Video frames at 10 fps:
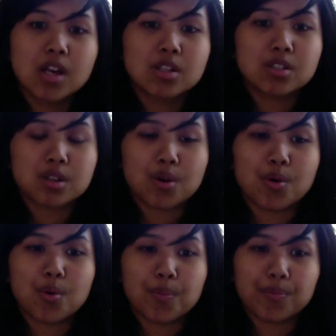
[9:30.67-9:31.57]

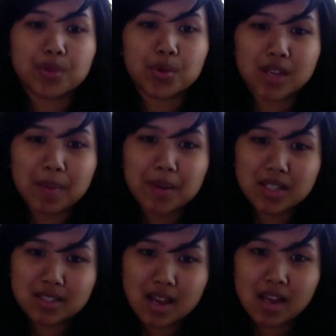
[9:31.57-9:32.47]
So with that being
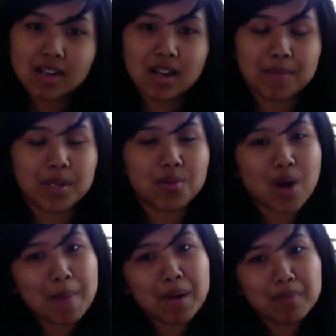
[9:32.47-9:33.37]
said, I'm going to
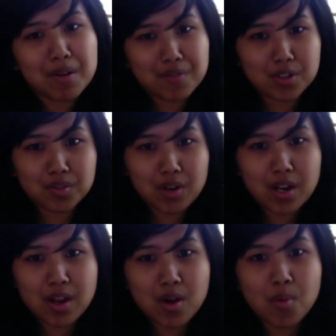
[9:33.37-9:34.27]
wrap up my first
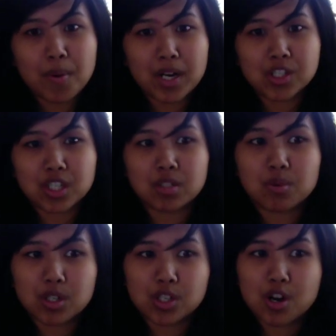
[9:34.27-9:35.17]
video, but I just
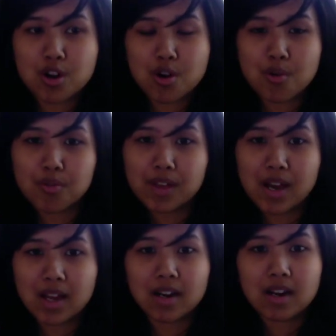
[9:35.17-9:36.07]
want you to know
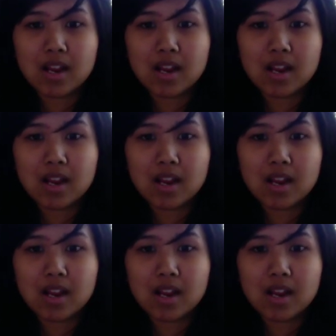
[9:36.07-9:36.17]
that